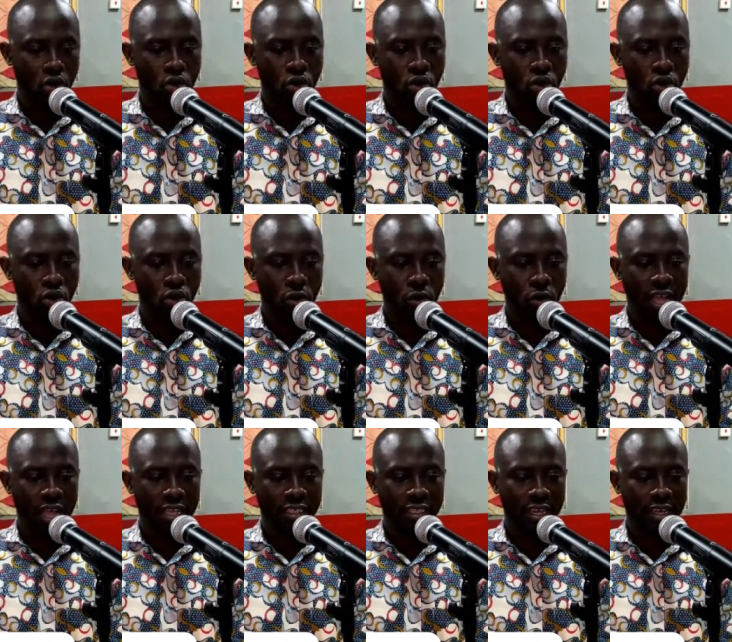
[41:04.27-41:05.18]
Hopper
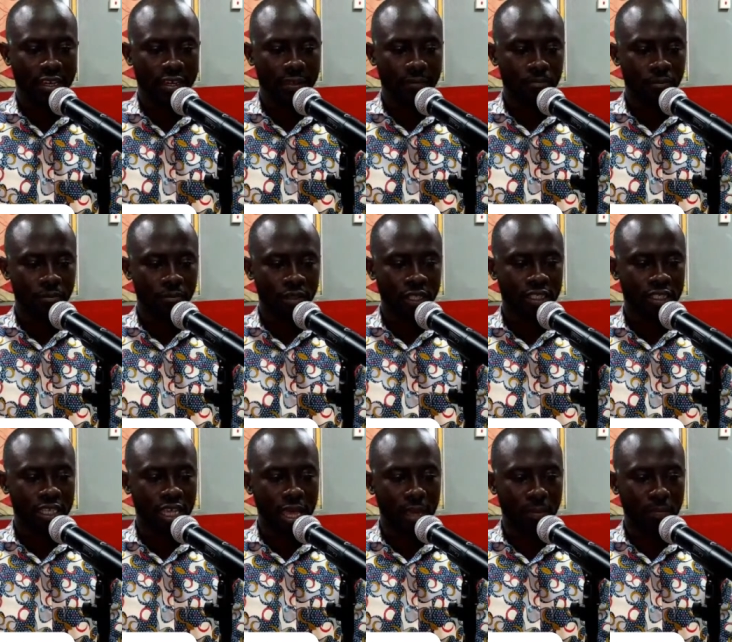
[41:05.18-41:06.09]
said,
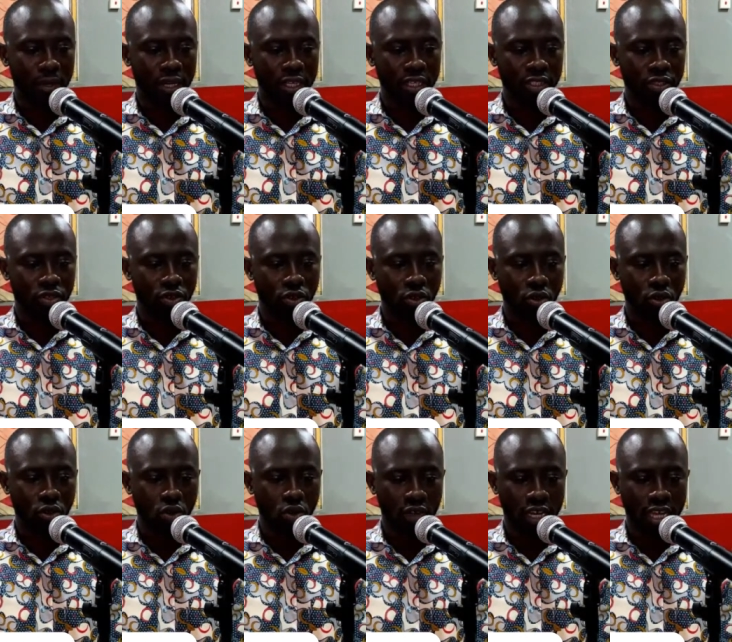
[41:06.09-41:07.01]
Sir, please
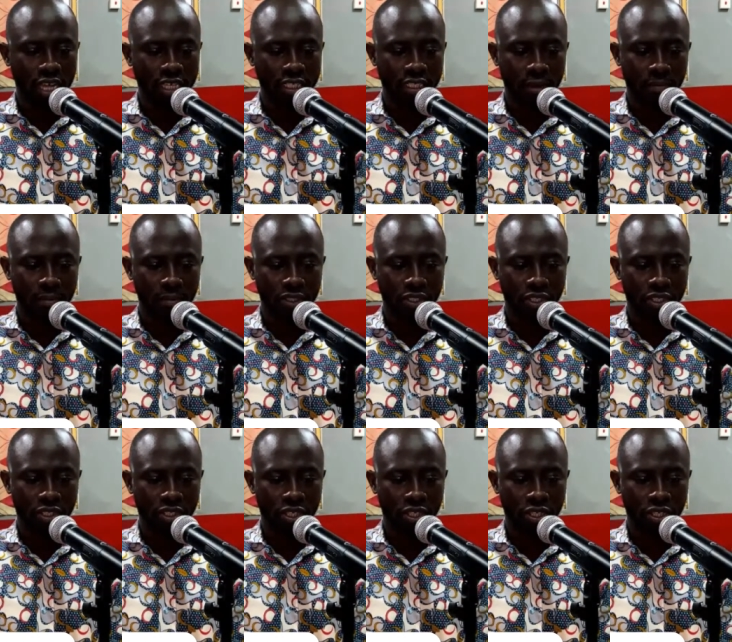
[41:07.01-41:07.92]
go over the
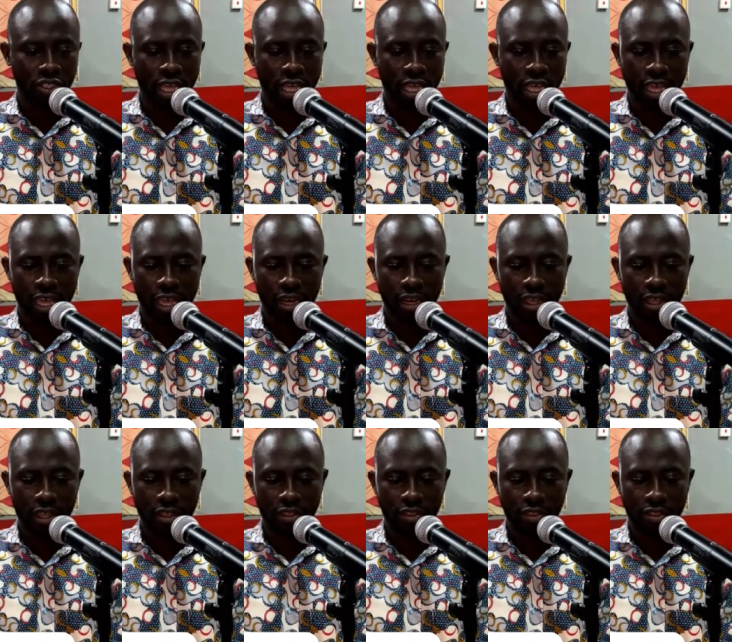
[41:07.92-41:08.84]
interpretation again.
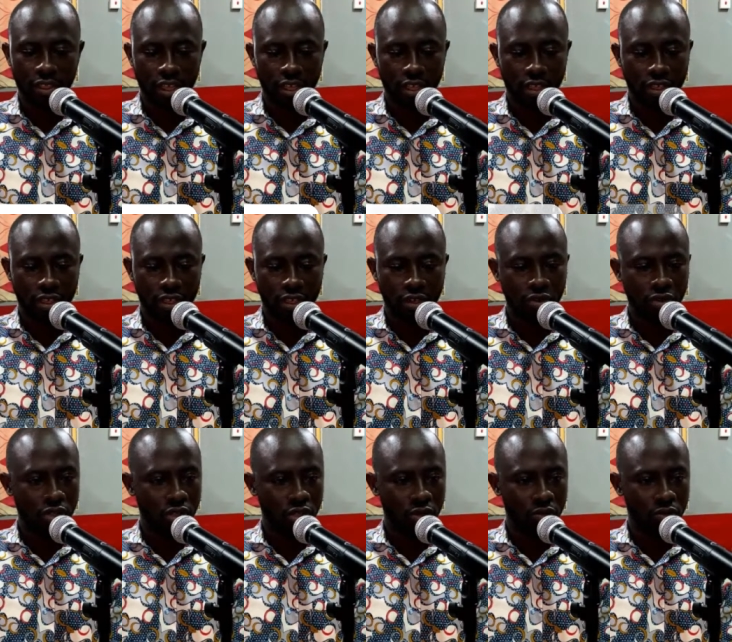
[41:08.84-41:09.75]
Thank you.
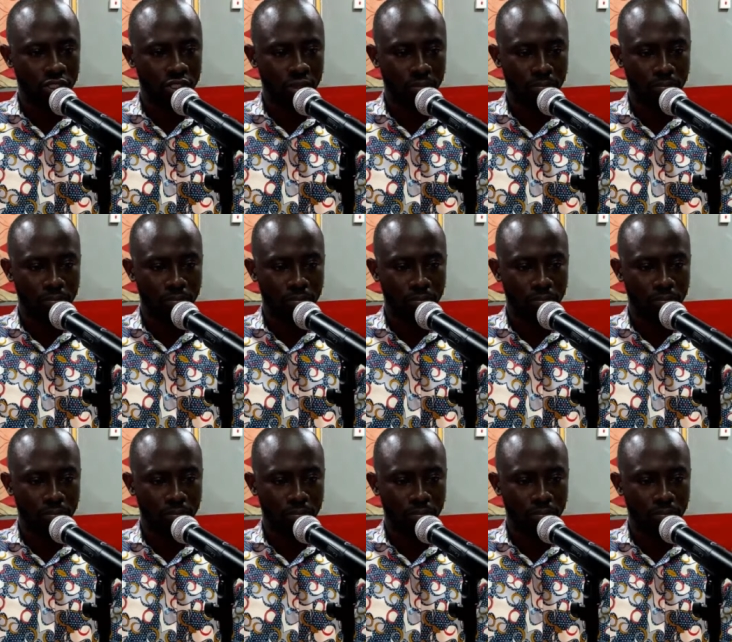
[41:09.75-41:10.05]
Always a